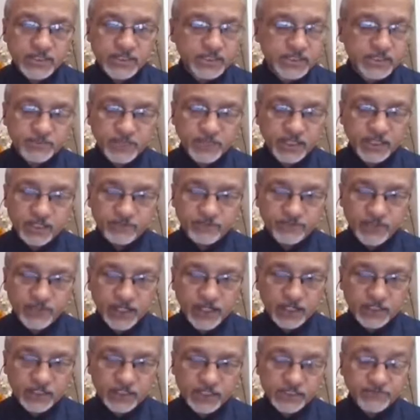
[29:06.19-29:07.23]
it's very
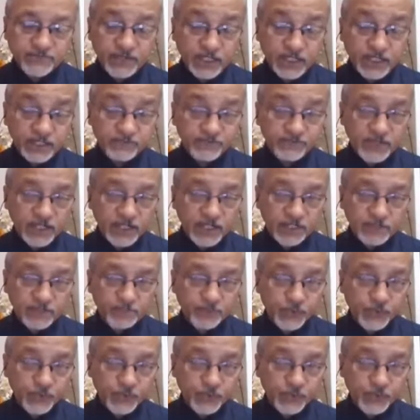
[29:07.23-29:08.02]
difficult. It's very difficult.